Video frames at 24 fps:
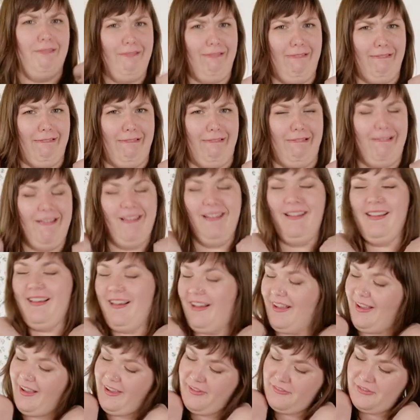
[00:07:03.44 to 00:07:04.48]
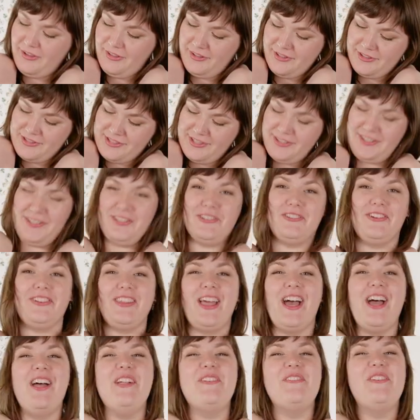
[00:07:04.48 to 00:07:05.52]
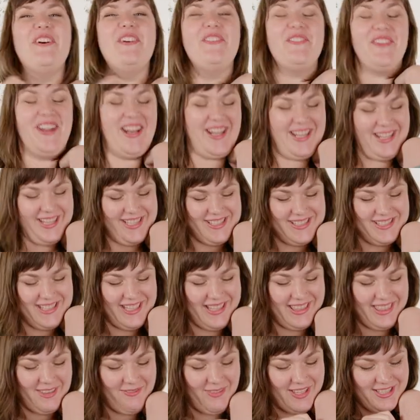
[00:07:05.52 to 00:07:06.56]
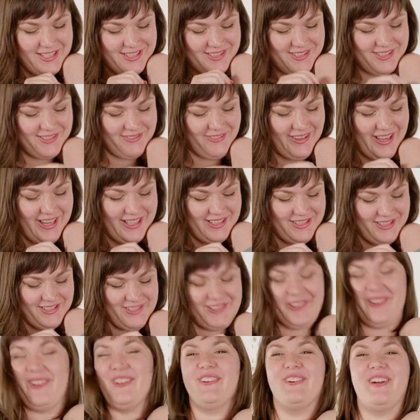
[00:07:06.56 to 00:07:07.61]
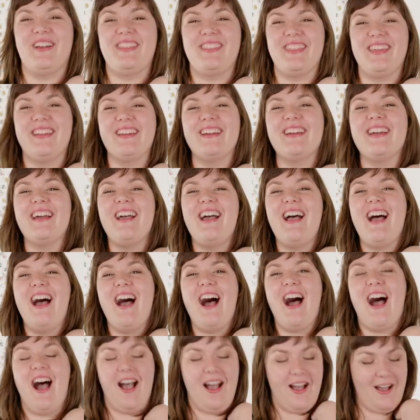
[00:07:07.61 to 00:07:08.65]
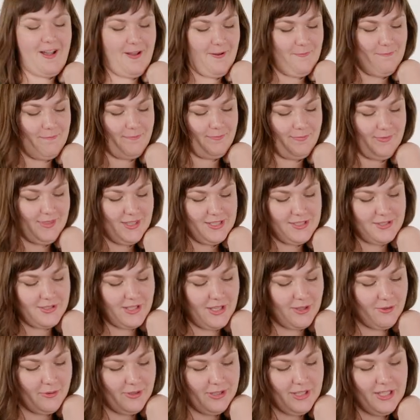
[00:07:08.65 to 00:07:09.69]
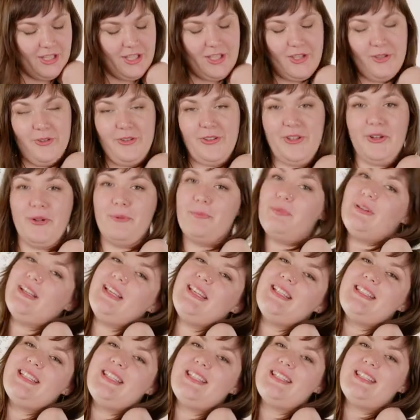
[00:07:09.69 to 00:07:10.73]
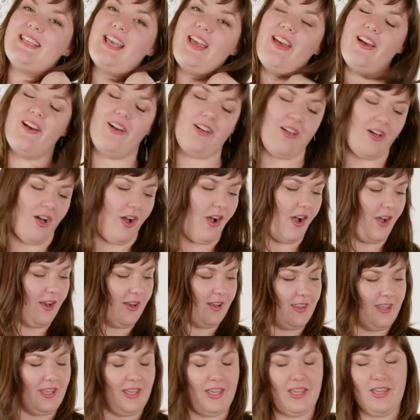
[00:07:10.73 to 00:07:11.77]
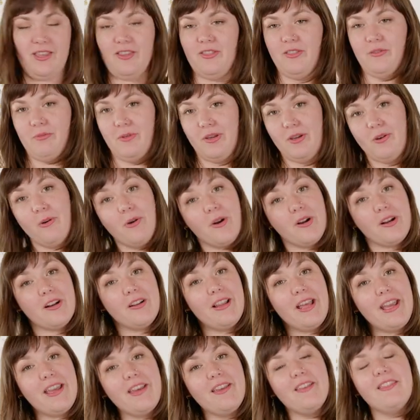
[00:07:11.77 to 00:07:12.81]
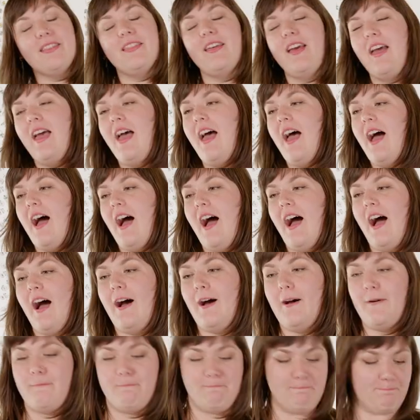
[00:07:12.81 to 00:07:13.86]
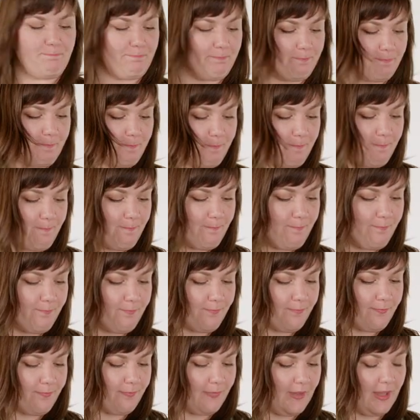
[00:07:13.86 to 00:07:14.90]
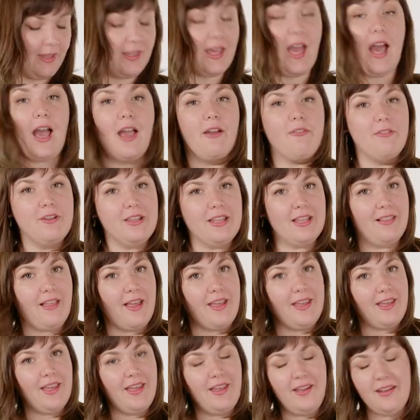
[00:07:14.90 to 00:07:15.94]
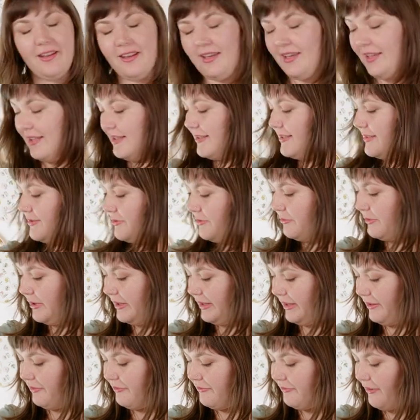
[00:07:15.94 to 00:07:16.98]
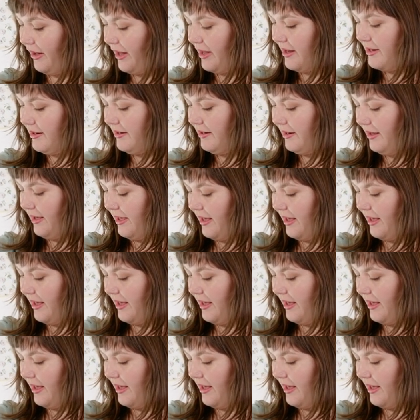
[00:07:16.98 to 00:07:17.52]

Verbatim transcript: I feel a little silly doing that, but it is like the best way to show you, I think. Um, this like really cute little pleat detail on the three quarter length. Um, yeah, I really like it. It's really fun.